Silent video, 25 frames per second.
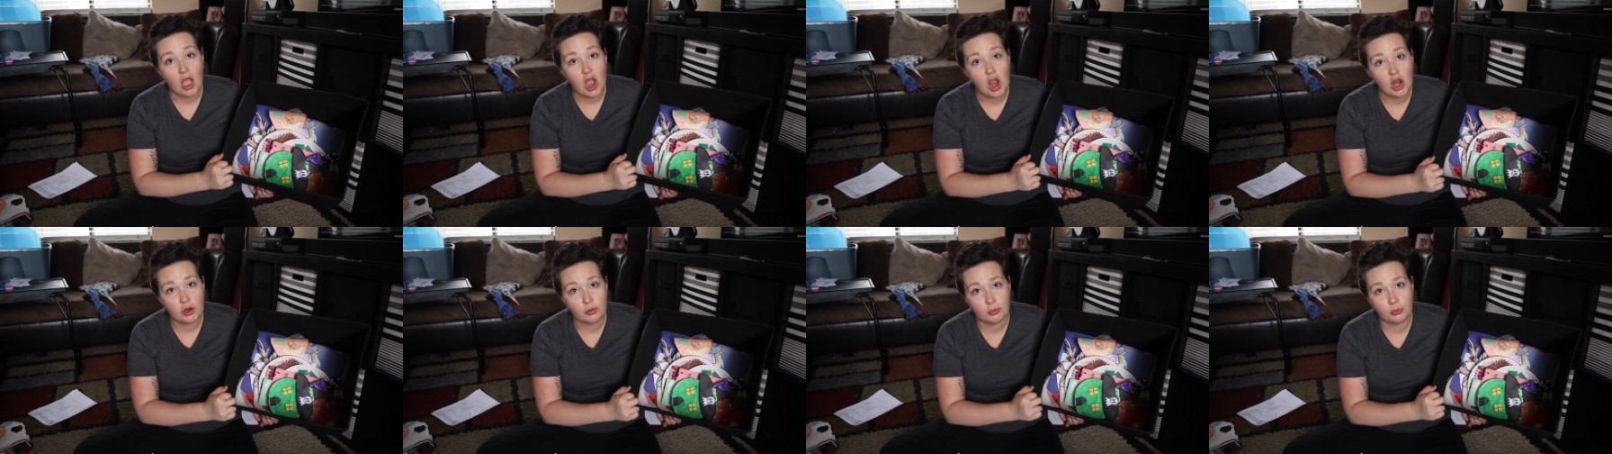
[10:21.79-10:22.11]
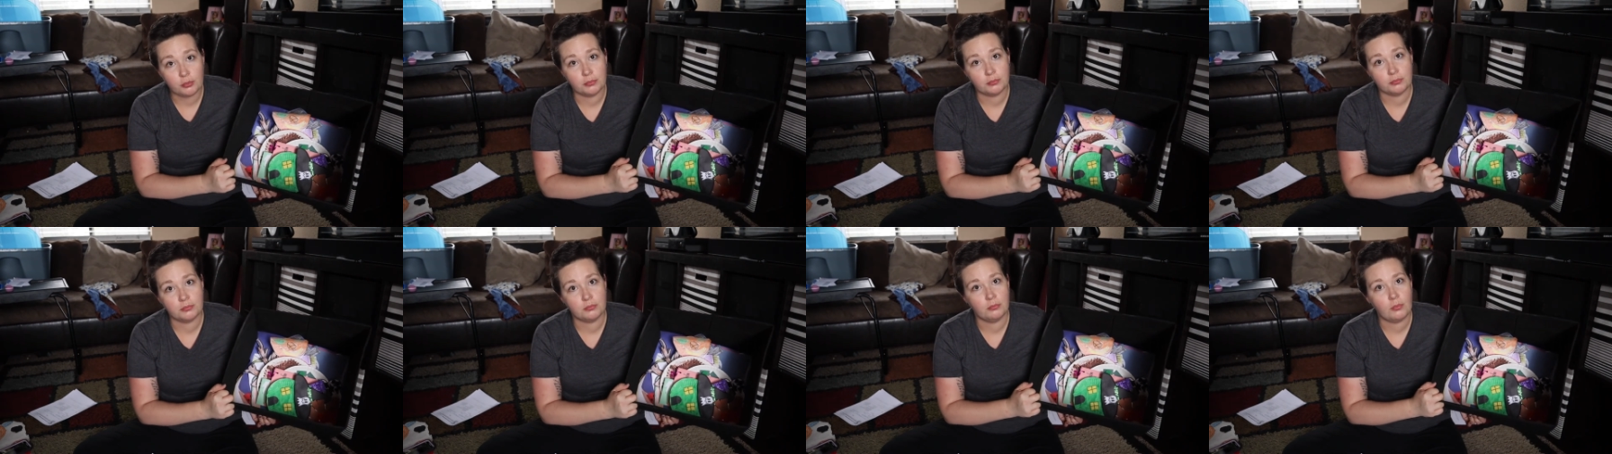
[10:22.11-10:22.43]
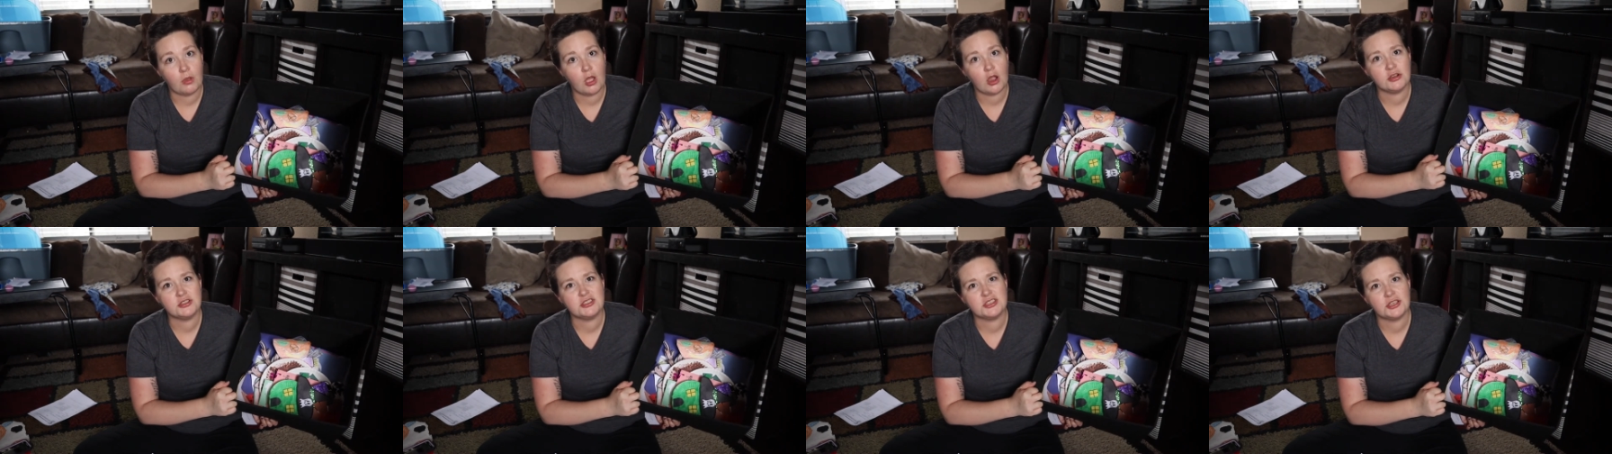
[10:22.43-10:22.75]

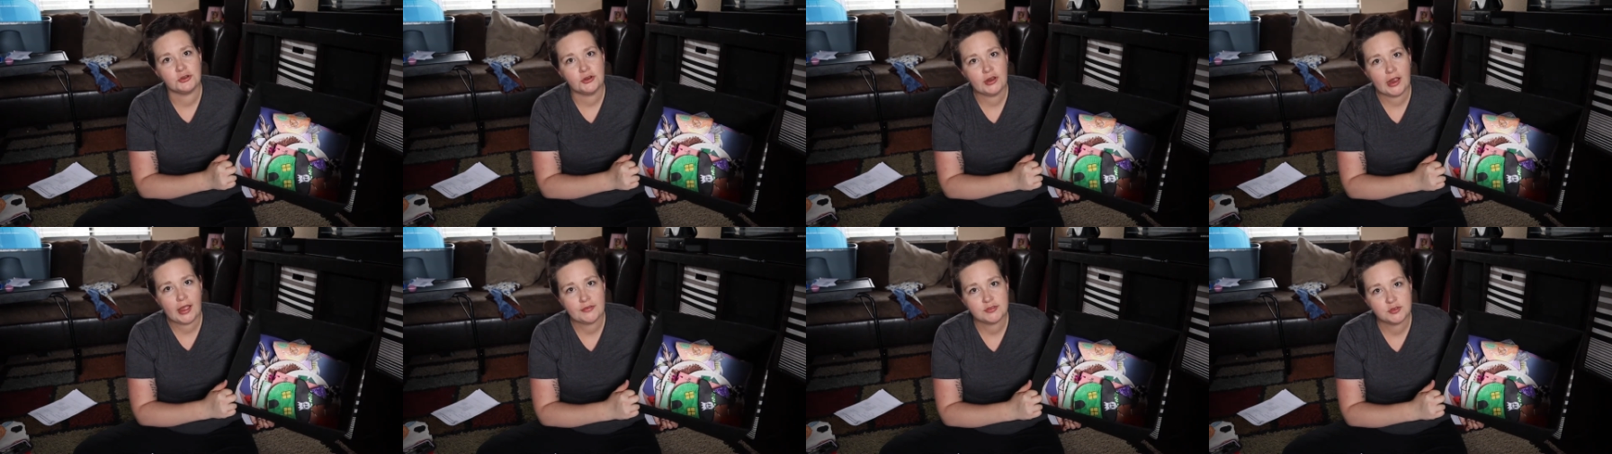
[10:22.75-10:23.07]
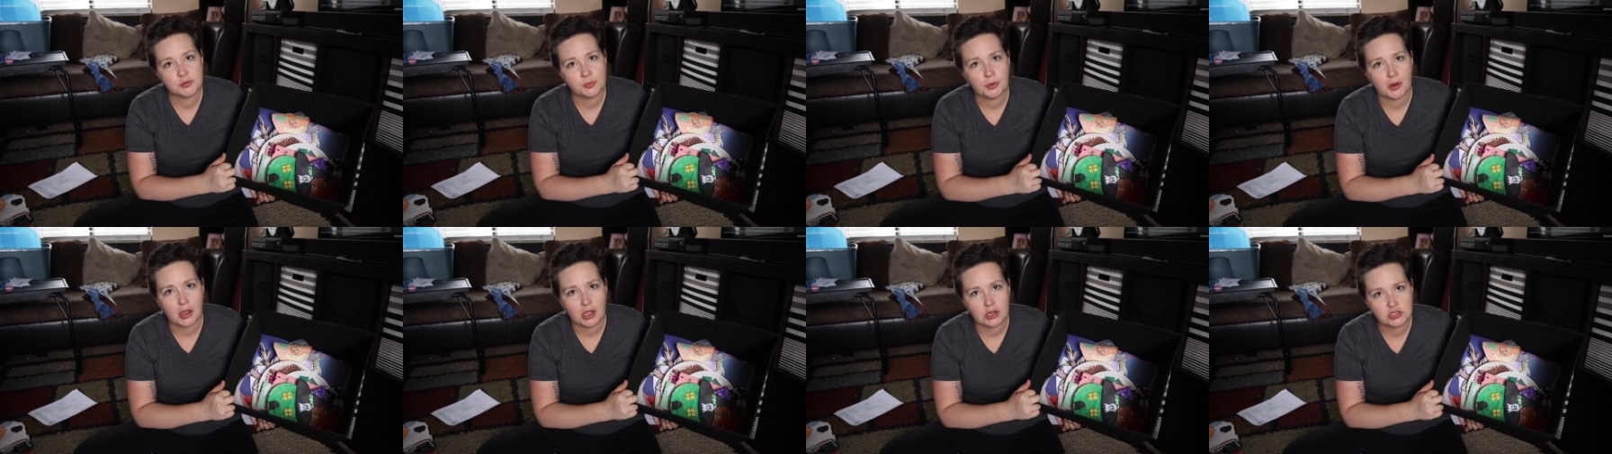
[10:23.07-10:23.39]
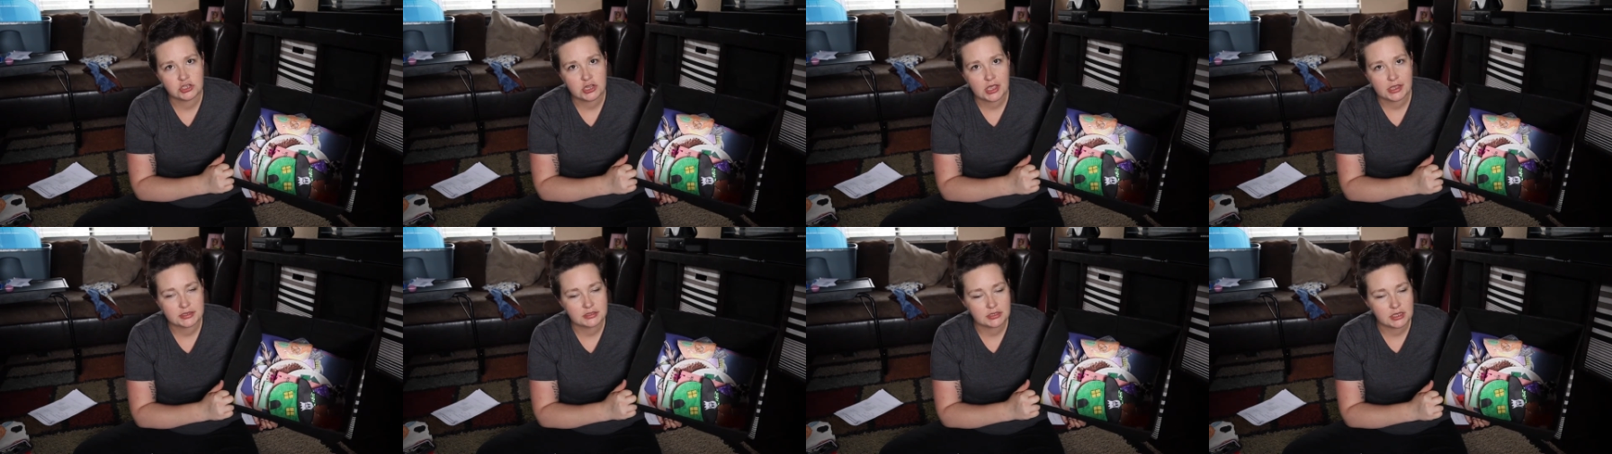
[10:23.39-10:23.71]
arts and crafts
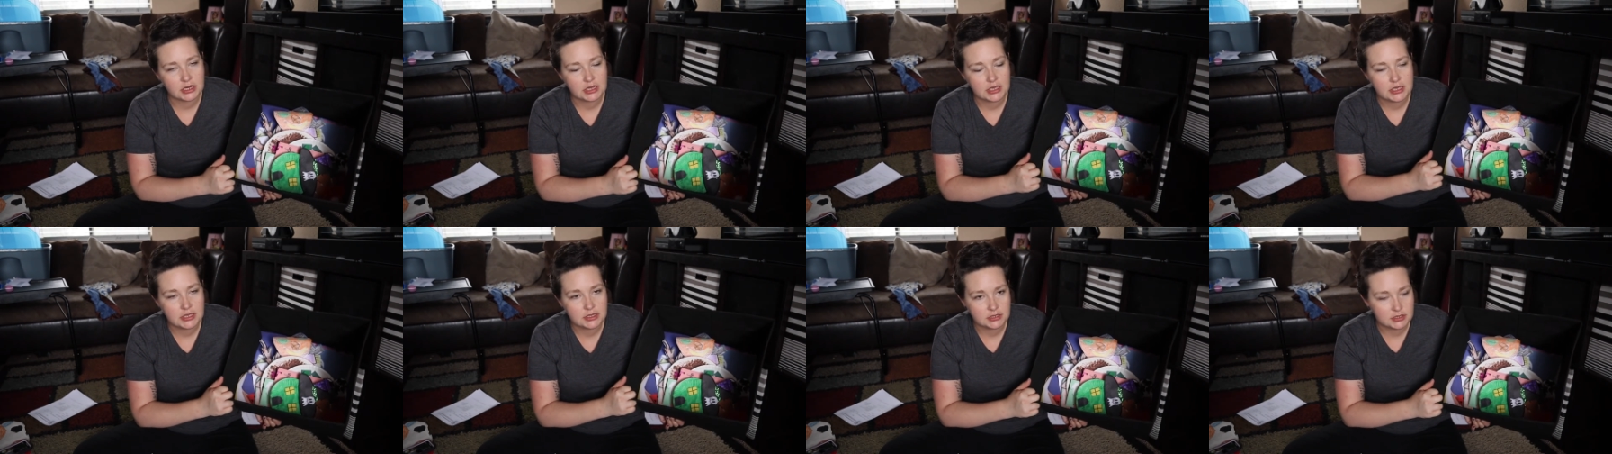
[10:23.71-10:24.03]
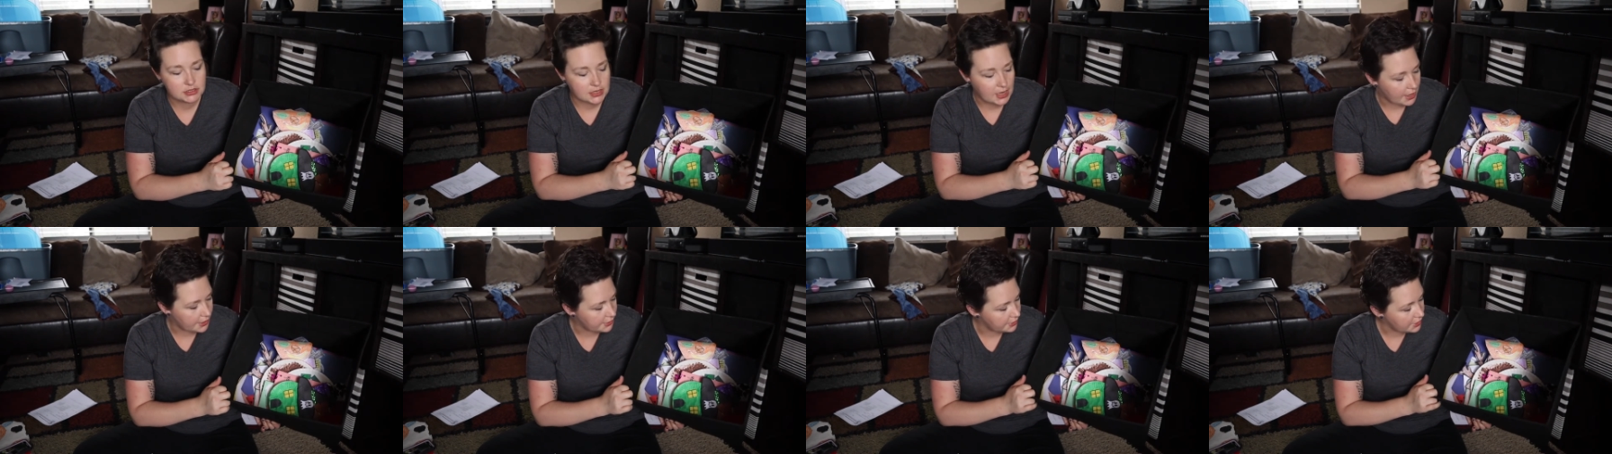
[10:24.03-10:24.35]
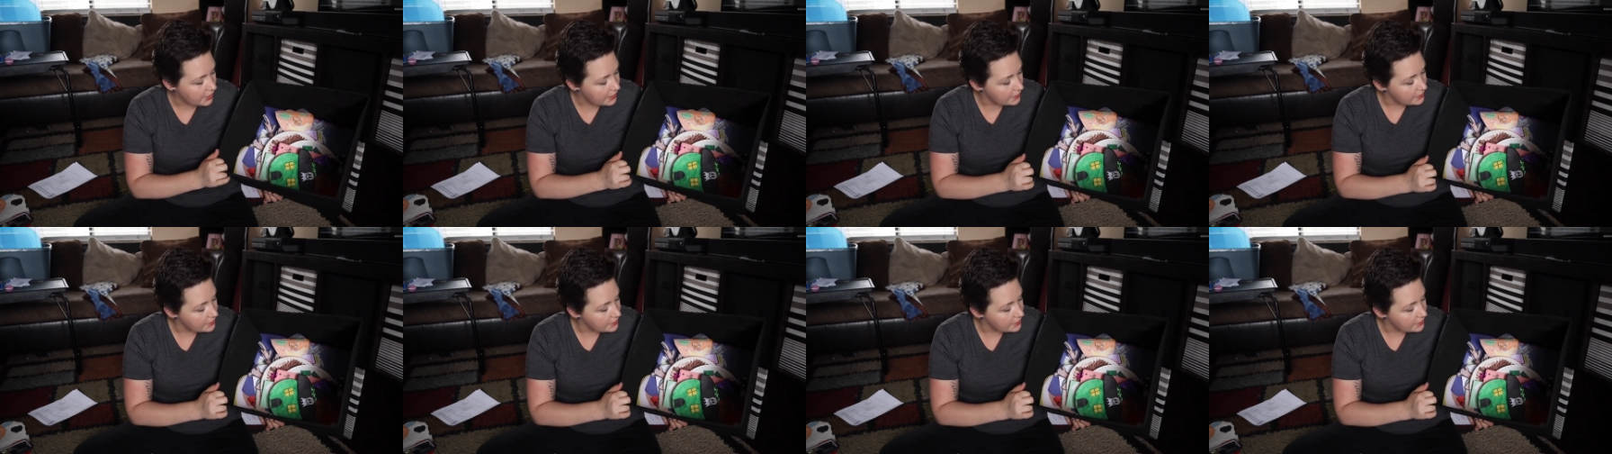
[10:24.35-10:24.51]
projects that he's done.